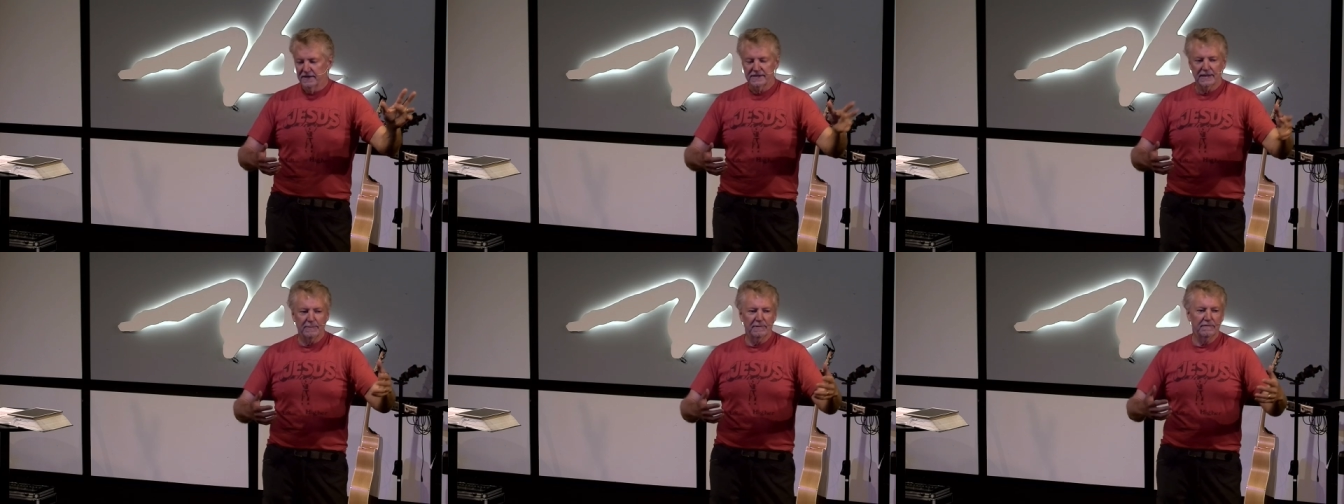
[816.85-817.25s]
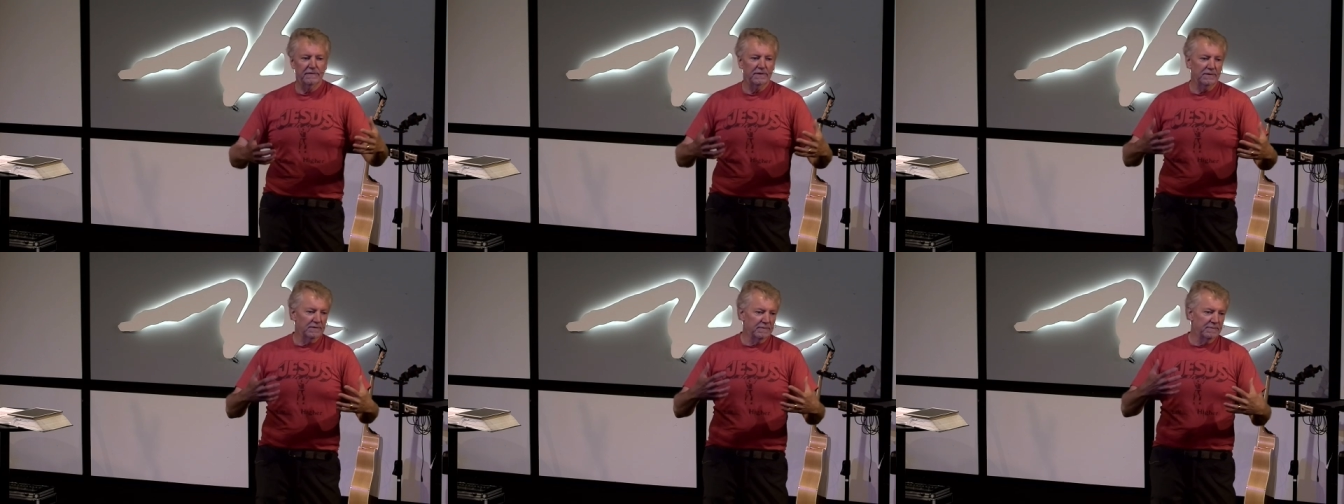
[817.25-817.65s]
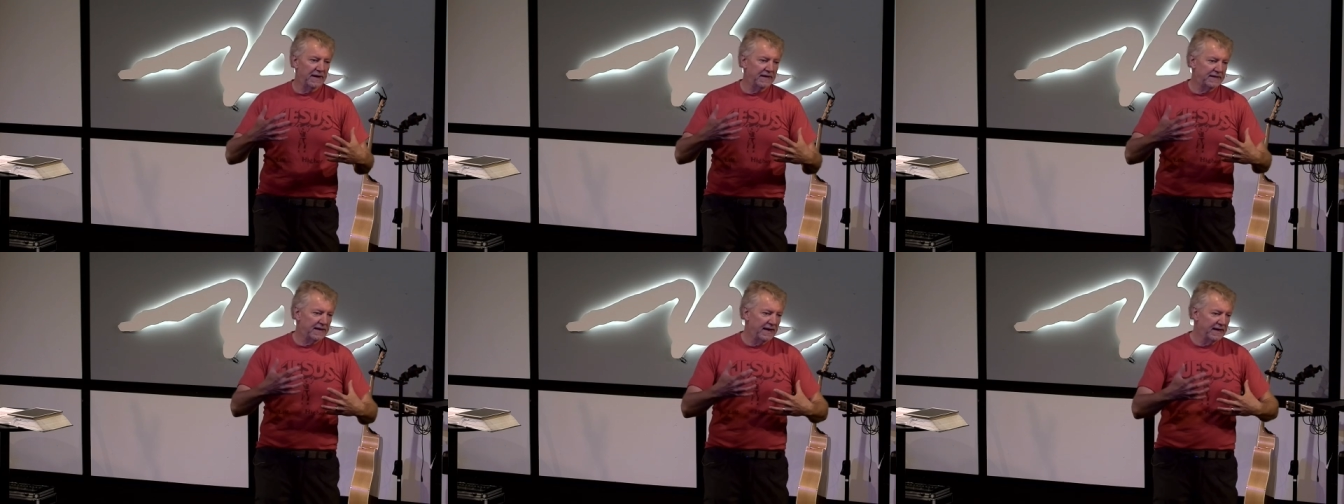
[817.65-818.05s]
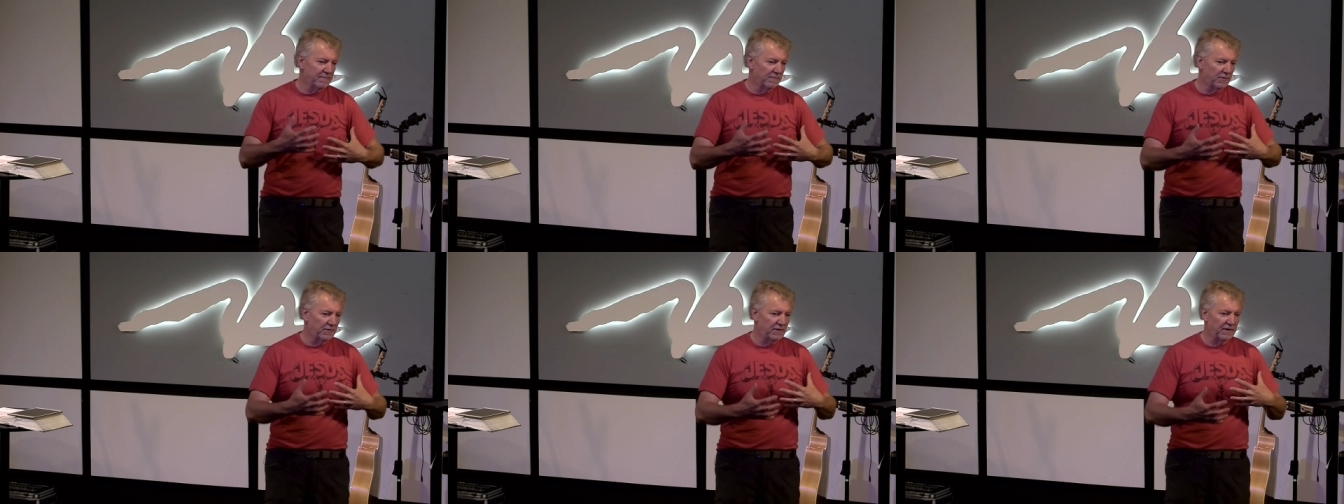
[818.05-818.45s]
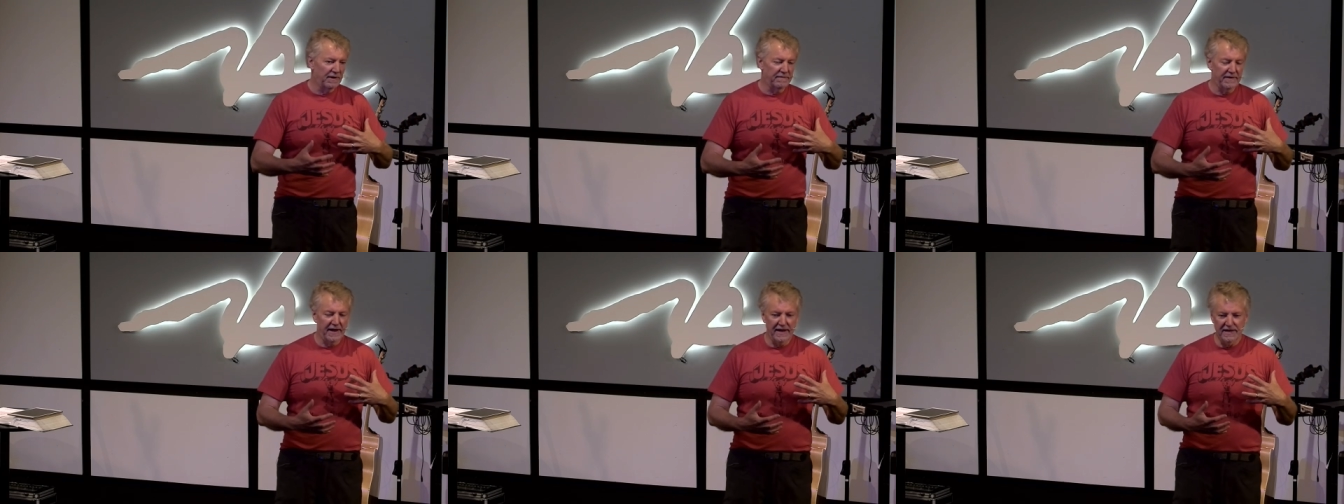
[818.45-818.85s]
Some of you may take more
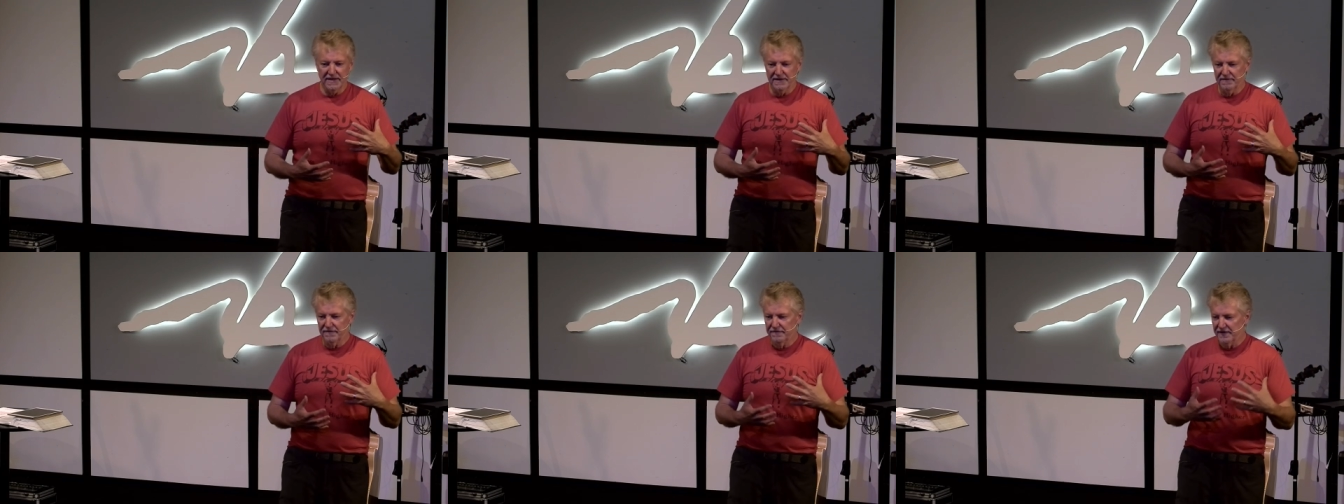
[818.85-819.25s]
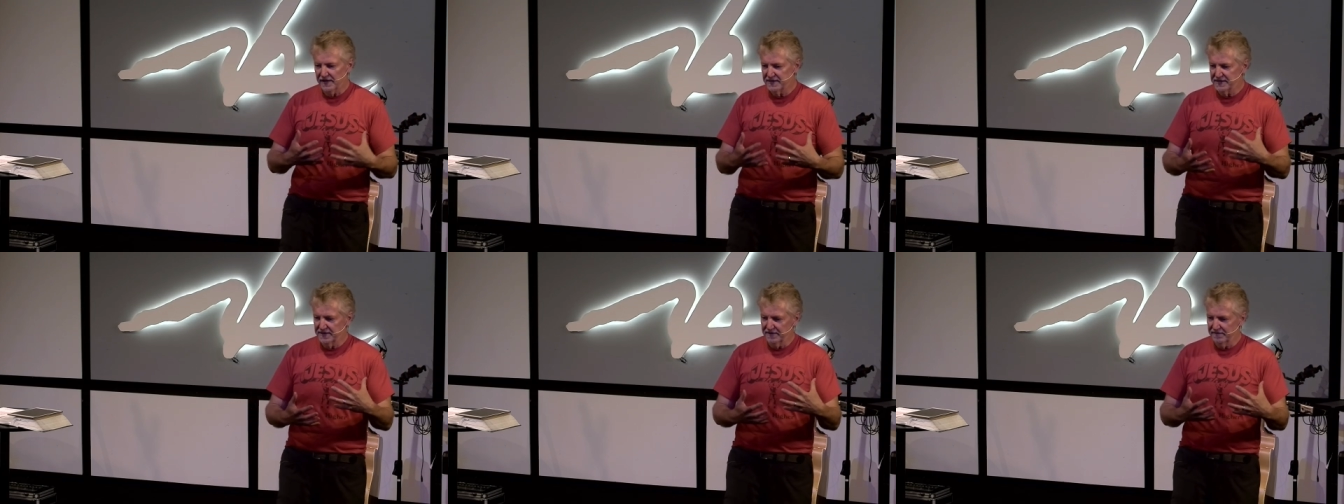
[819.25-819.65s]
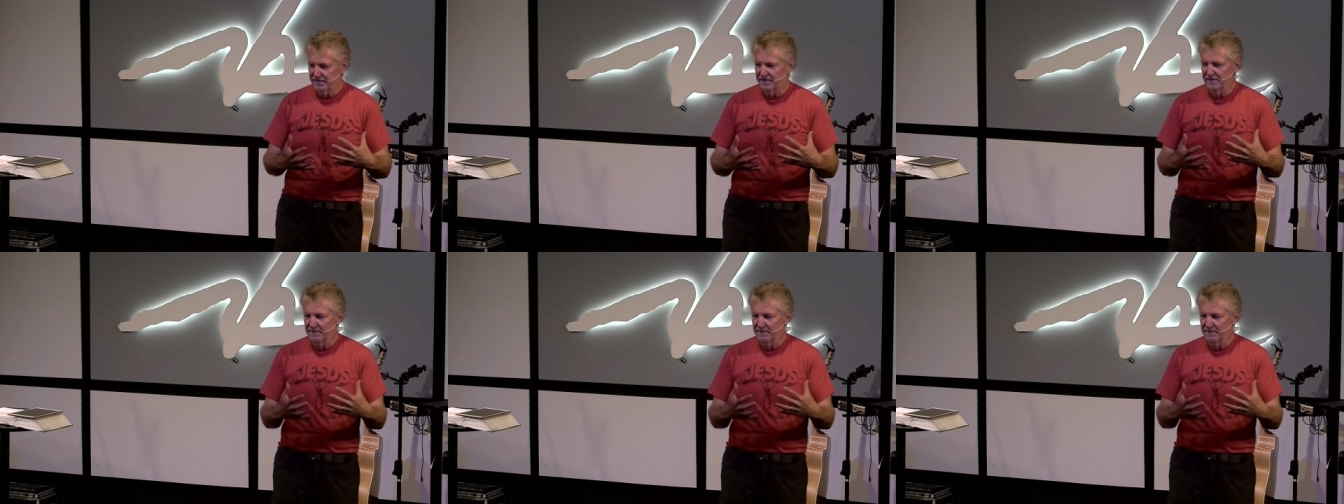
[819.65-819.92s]
of a defensive